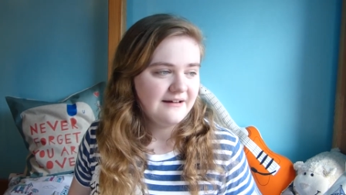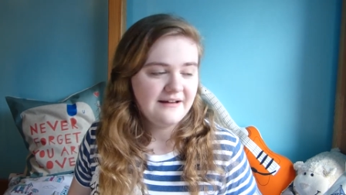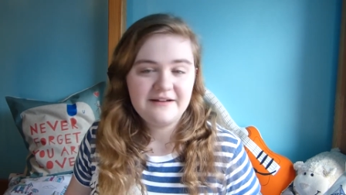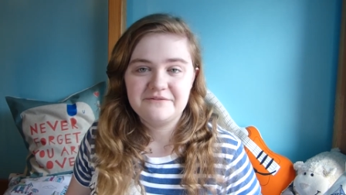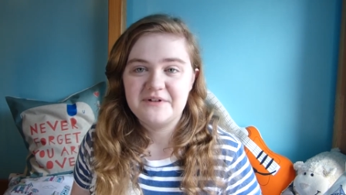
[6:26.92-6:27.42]

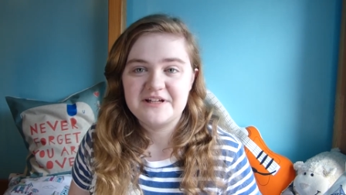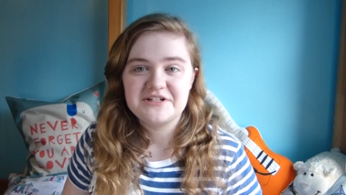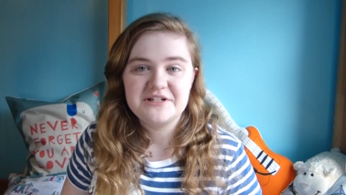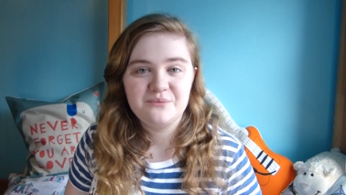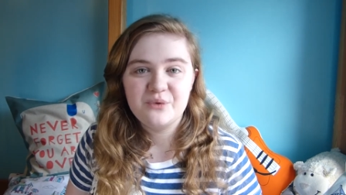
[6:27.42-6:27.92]
I haven't
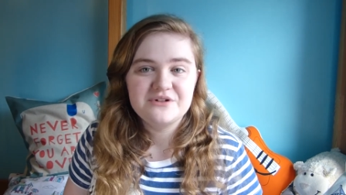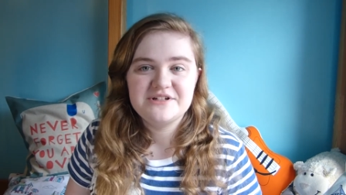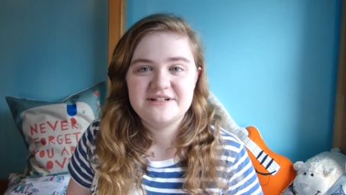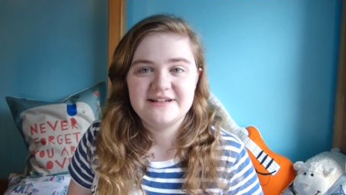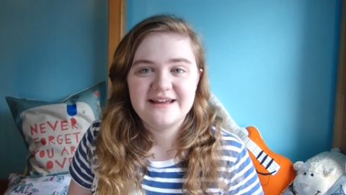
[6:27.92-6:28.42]
actually
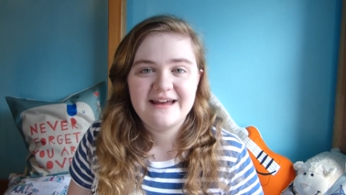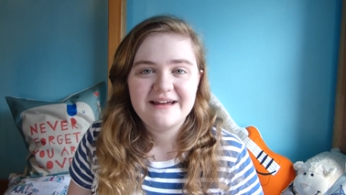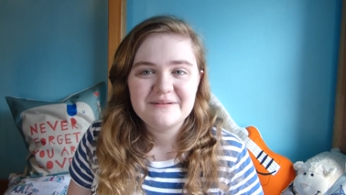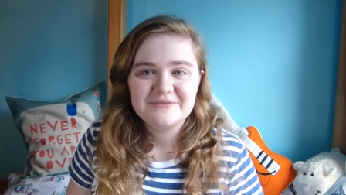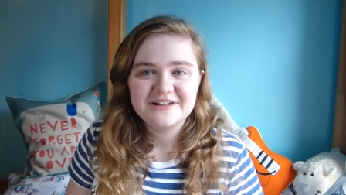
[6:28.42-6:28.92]
watched it
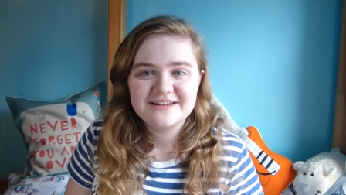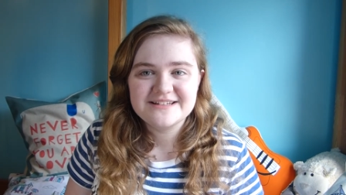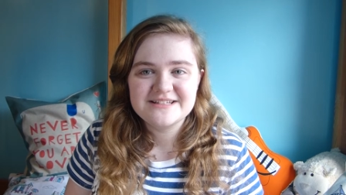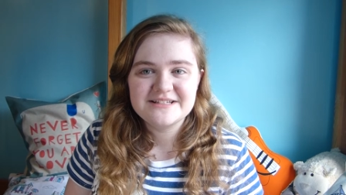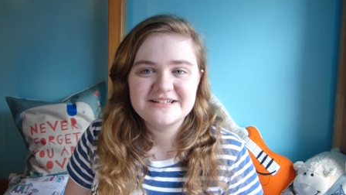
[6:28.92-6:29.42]
yet
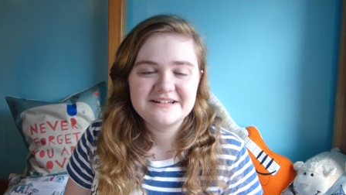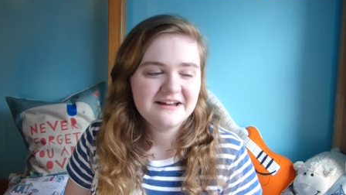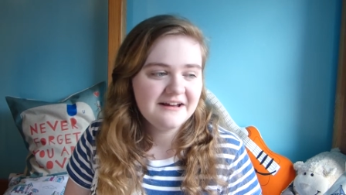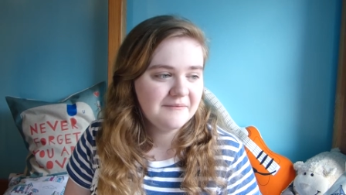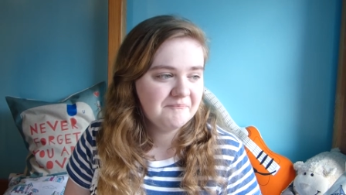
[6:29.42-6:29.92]
because
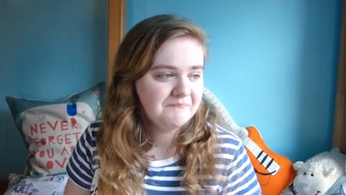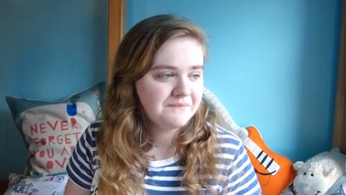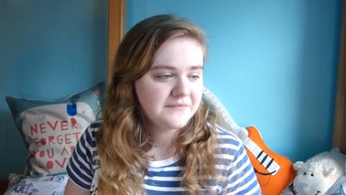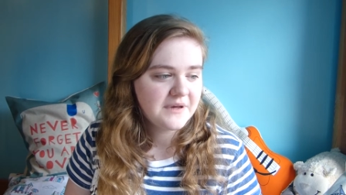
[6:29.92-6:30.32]
um,